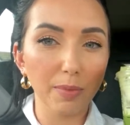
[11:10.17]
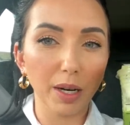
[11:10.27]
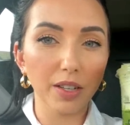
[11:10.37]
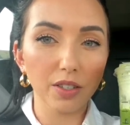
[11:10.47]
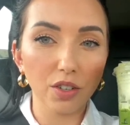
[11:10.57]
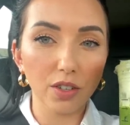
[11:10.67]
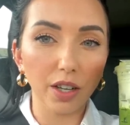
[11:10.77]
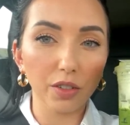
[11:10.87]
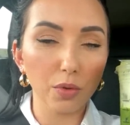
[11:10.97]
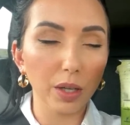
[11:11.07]
part is just
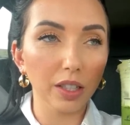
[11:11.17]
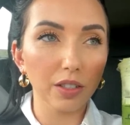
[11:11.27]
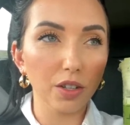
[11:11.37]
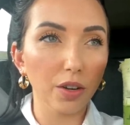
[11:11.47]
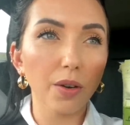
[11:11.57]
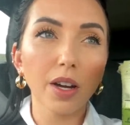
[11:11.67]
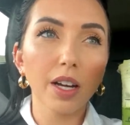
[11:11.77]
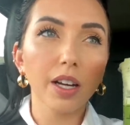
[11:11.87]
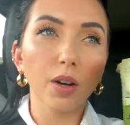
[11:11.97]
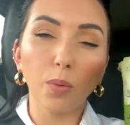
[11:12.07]
unsweetened. So
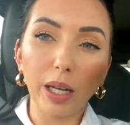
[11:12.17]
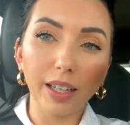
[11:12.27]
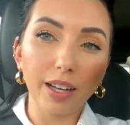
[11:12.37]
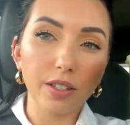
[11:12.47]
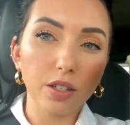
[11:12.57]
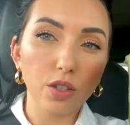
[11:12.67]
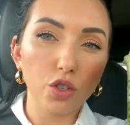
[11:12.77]
way less